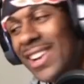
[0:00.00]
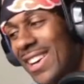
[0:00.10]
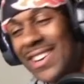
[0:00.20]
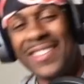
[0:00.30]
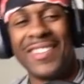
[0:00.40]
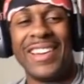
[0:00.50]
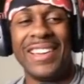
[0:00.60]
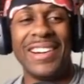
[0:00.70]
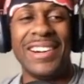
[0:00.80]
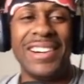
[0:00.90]
Oh my
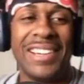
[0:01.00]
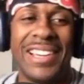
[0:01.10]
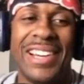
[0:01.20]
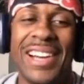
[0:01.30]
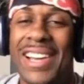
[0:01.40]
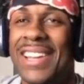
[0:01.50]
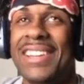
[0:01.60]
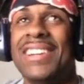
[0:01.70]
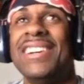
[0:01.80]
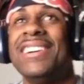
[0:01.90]
oh god fine.
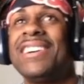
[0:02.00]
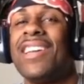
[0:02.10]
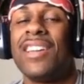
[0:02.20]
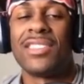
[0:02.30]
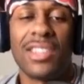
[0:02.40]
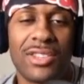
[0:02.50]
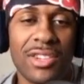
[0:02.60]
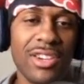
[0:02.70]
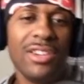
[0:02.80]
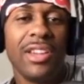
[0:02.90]
Like, uh, yeah,
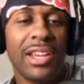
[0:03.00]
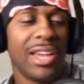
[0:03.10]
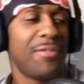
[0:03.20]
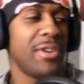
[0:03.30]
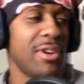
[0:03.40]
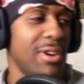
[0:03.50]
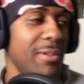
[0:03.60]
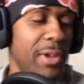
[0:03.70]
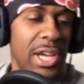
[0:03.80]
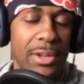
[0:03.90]
dude, yeah. like, have you heard
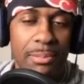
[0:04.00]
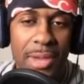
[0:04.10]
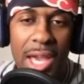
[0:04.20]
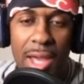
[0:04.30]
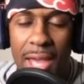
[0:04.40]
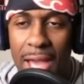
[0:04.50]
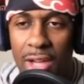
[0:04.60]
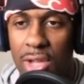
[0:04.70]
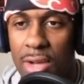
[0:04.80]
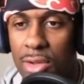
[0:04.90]
of? Uh, yeah,
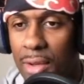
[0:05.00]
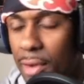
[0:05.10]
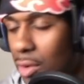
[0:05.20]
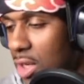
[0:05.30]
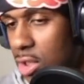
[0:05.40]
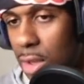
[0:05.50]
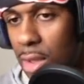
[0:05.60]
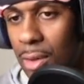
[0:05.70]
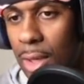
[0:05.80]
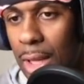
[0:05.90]
actually, I do have a question though.